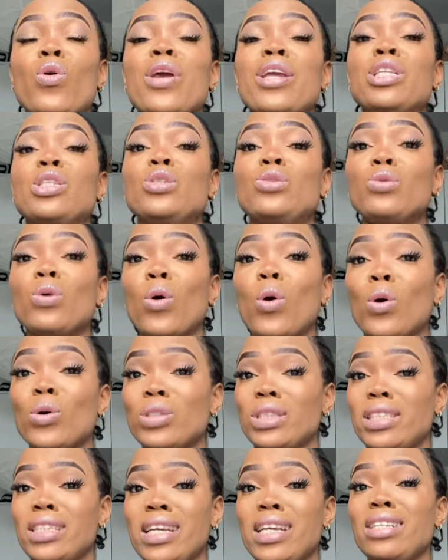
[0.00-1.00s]
it do
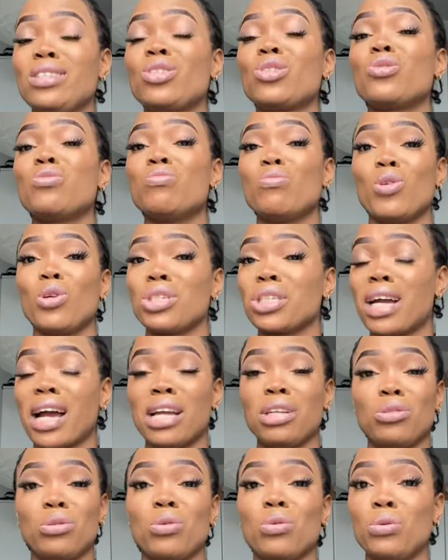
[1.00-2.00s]
contain too much
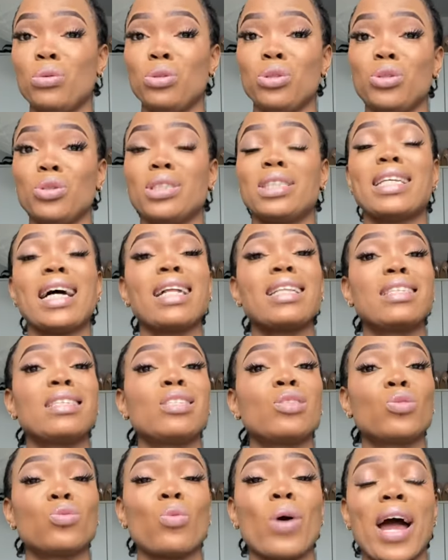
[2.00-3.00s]
hydroquinone. That
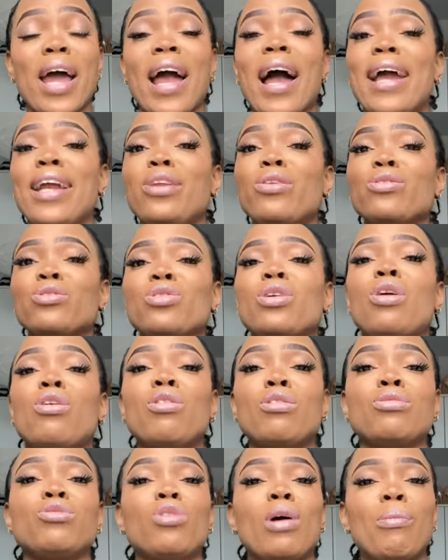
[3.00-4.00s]
is why I don't
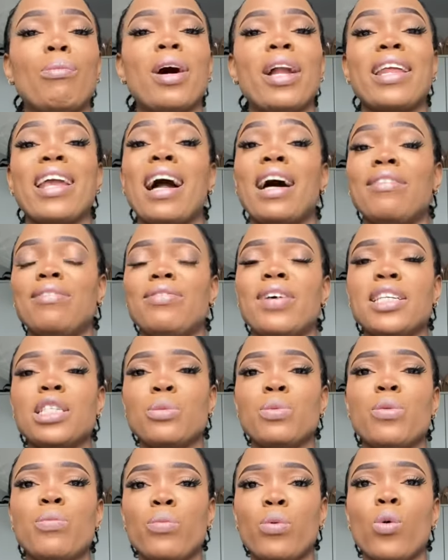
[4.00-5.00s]
normally
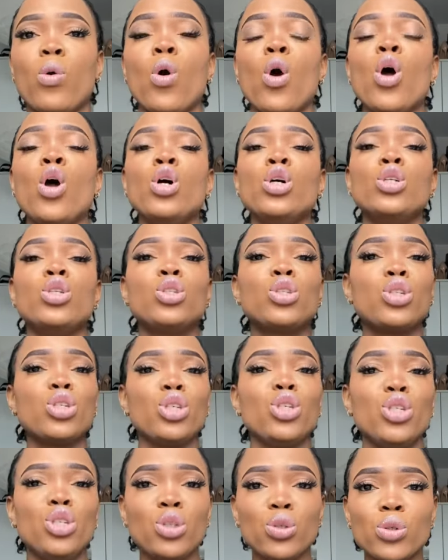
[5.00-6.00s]
advise people
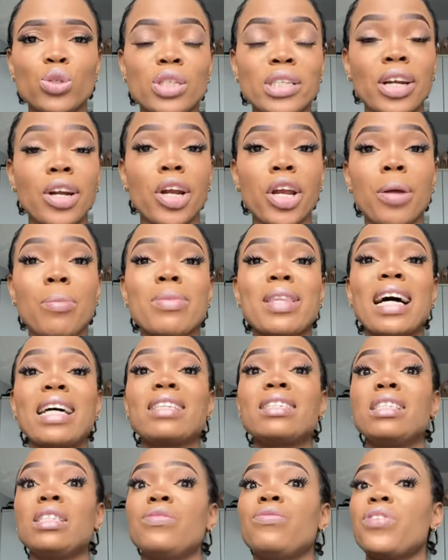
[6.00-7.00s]
to use cream
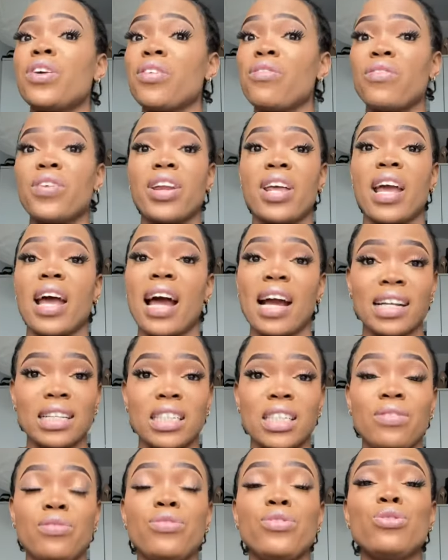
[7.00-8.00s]
that is very, very
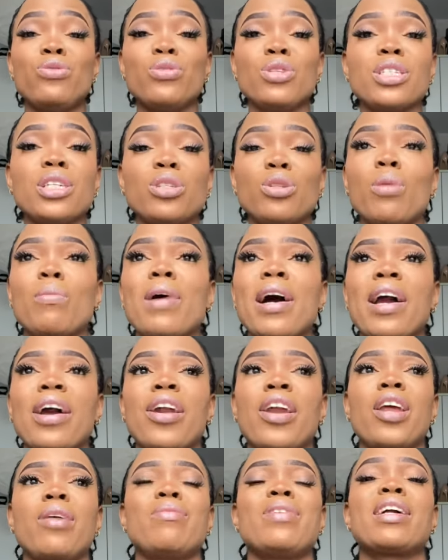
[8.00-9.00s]
active. Use a normal
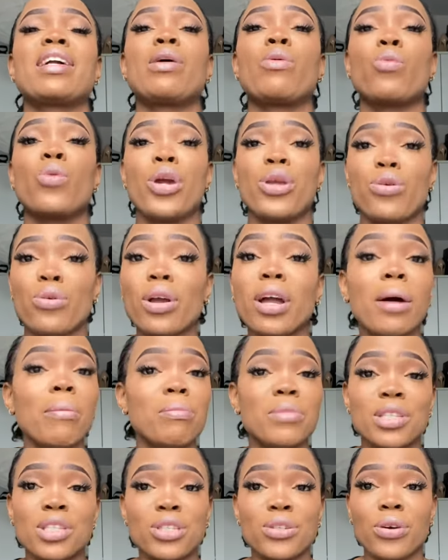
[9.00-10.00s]
cream. There are ways you
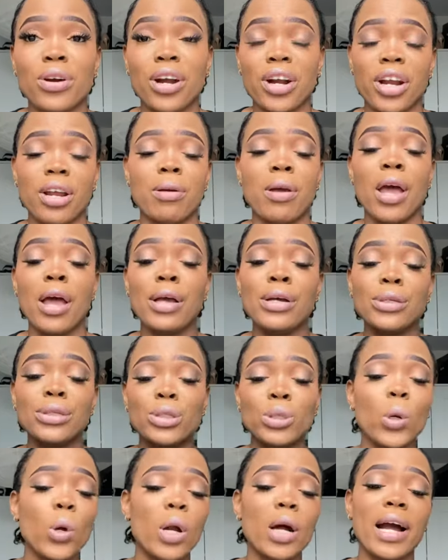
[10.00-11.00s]
can mix your cream.
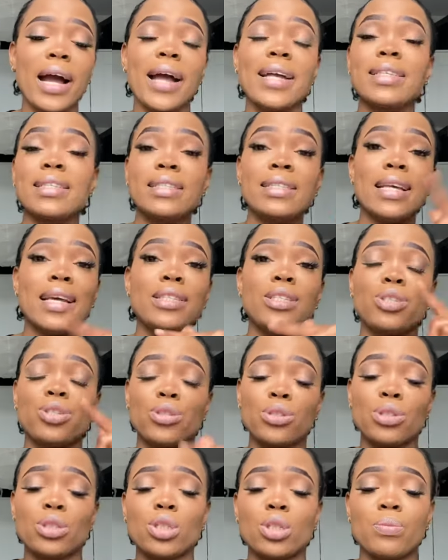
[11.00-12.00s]
So guys, let's
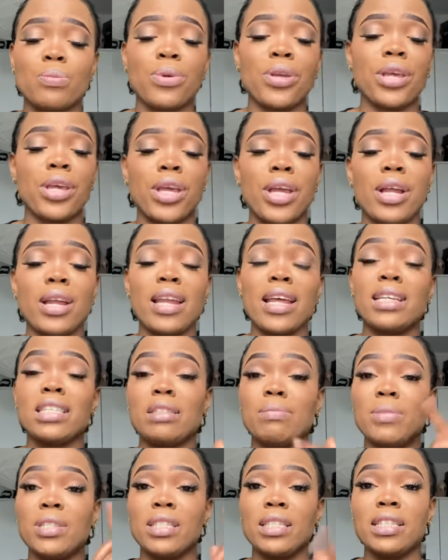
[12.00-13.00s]
just begin.
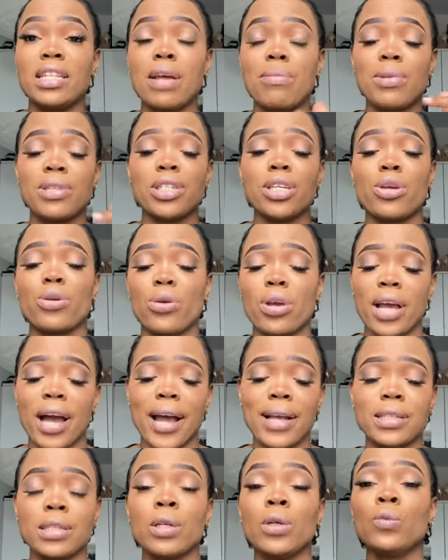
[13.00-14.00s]
Let me tell you guys